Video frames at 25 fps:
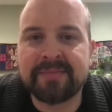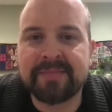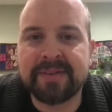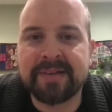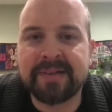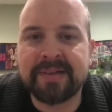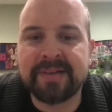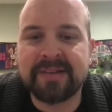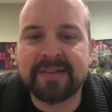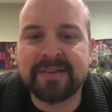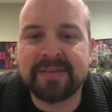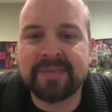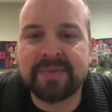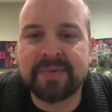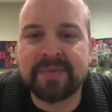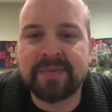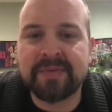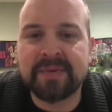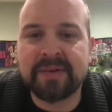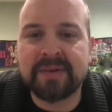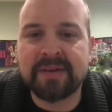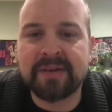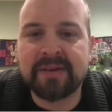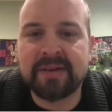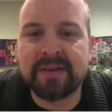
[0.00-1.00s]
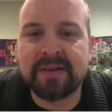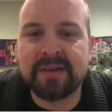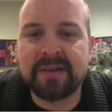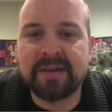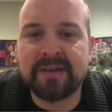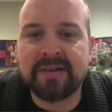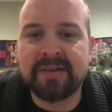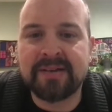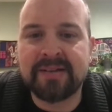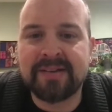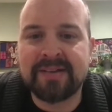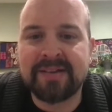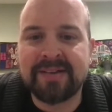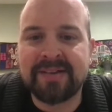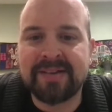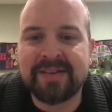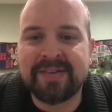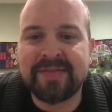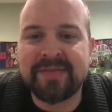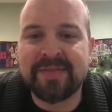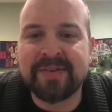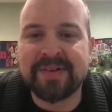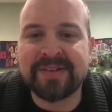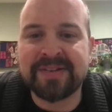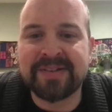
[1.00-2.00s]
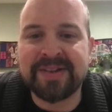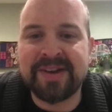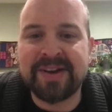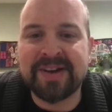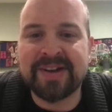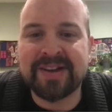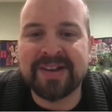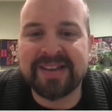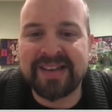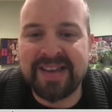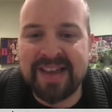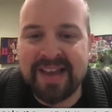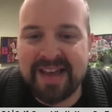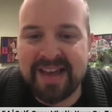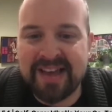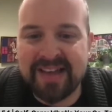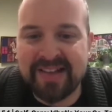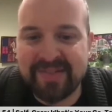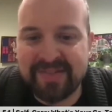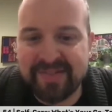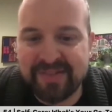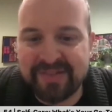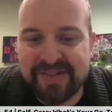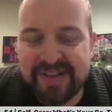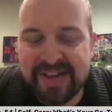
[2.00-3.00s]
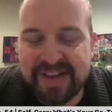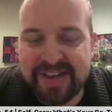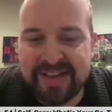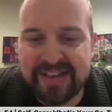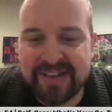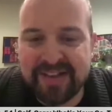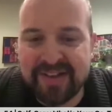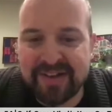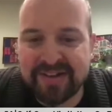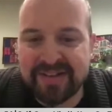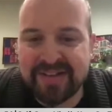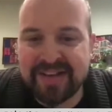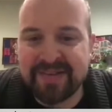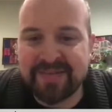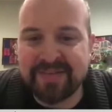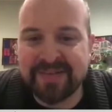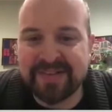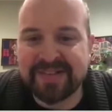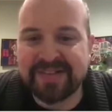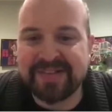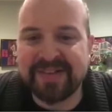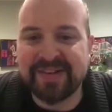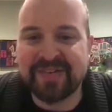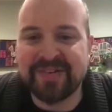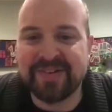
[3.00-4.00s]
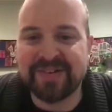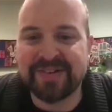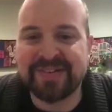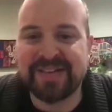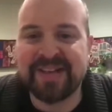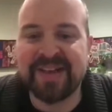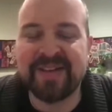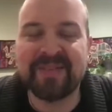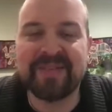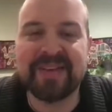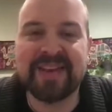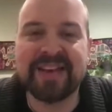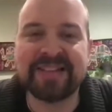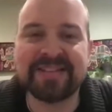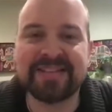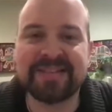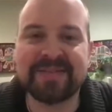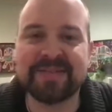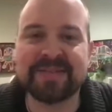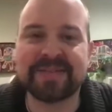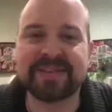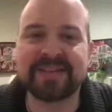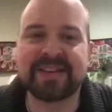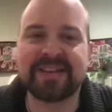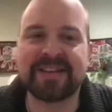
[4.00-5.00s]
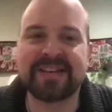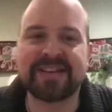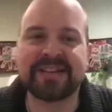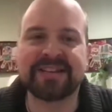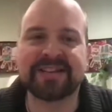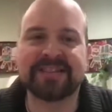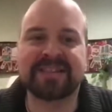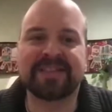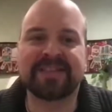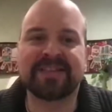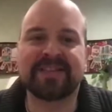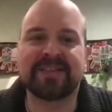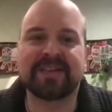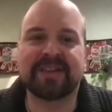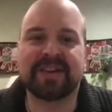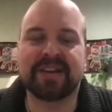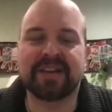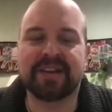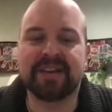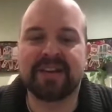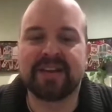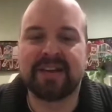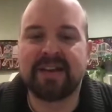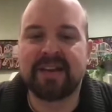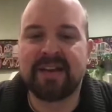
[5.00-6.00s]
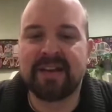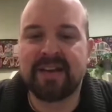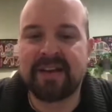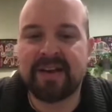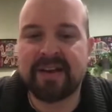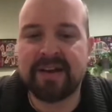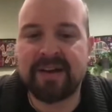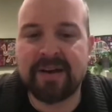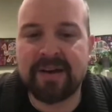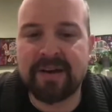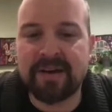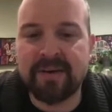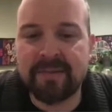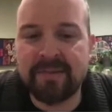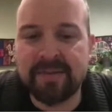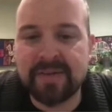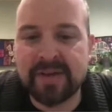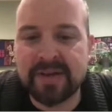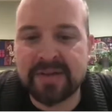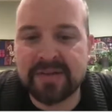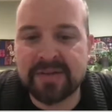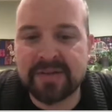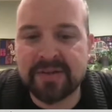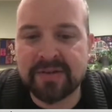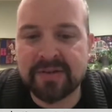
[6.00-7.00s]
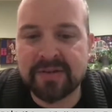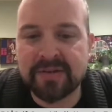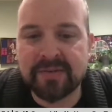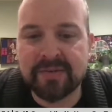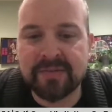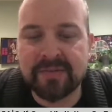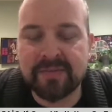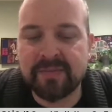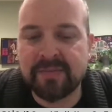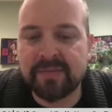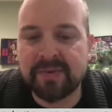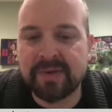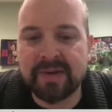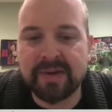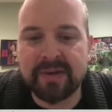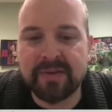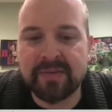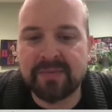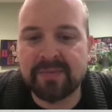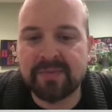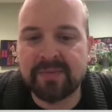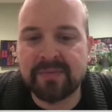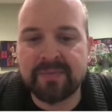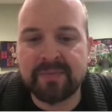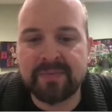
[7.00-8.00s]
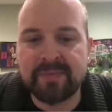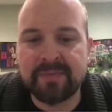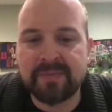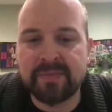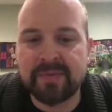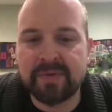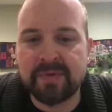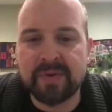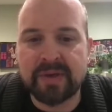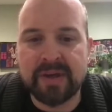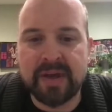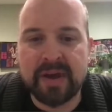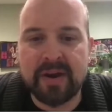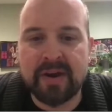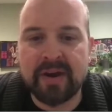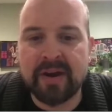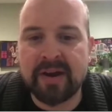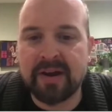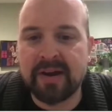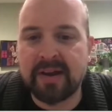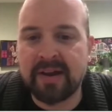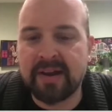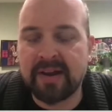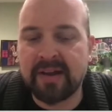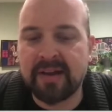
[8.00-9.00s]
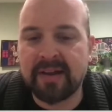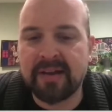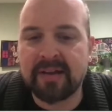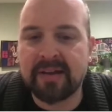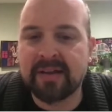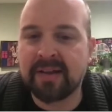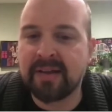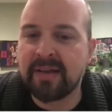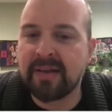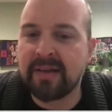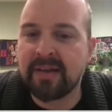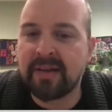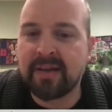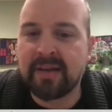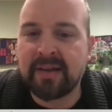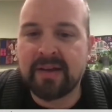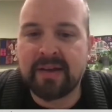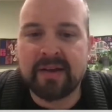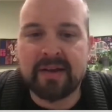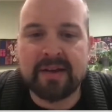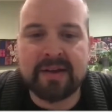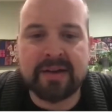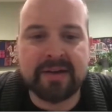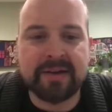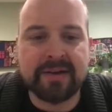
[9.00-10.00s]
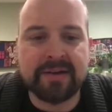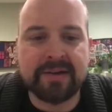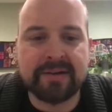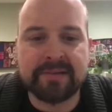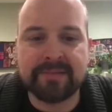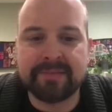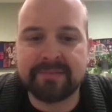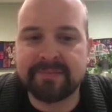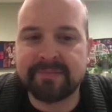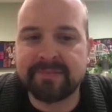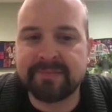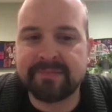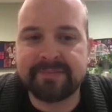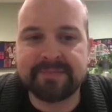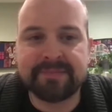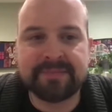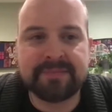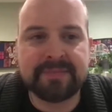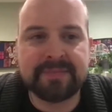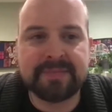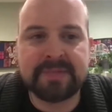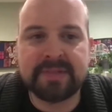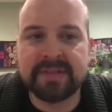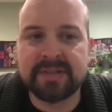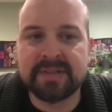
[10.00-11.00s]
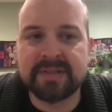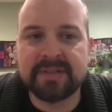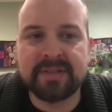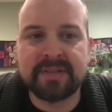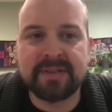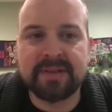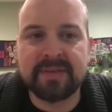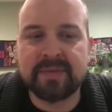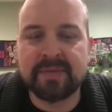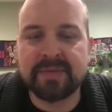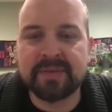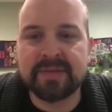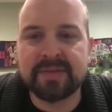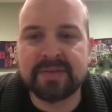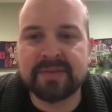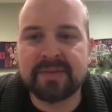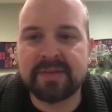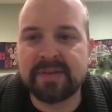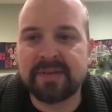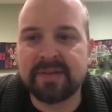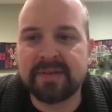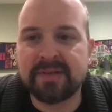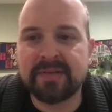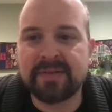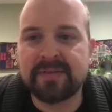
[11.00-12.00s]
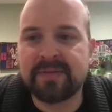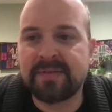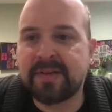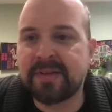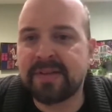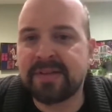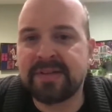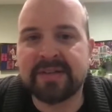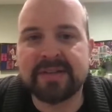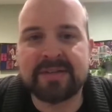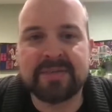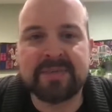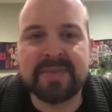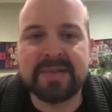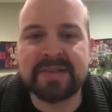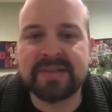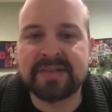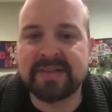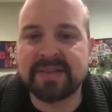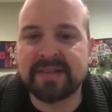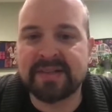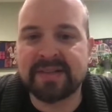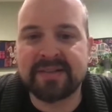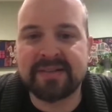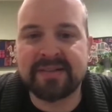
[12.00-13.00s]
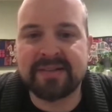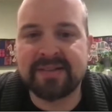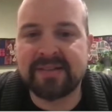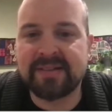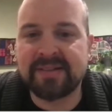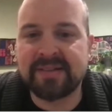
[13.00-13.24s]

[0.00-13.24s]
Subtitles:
And it's been fun talking. Yeah, Jackie, longtime listener, first time guest. I'm excited to see you again. You guys are, you and Garrett, and I just miss it.